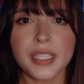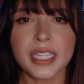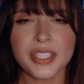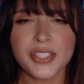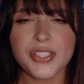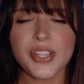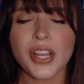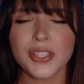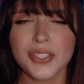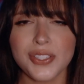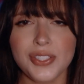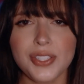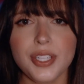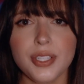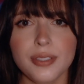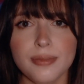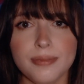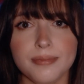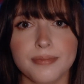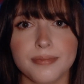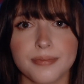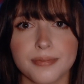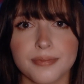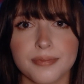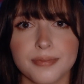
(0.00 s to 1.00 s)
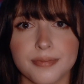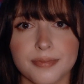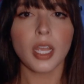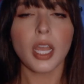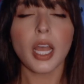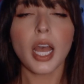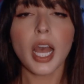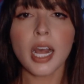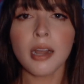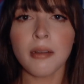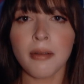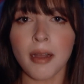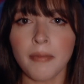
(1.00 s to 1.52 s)
it sucks too.
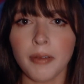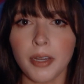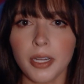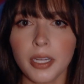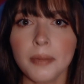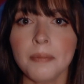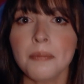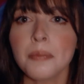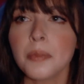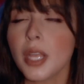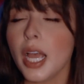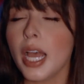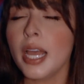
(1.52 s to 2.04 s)
However,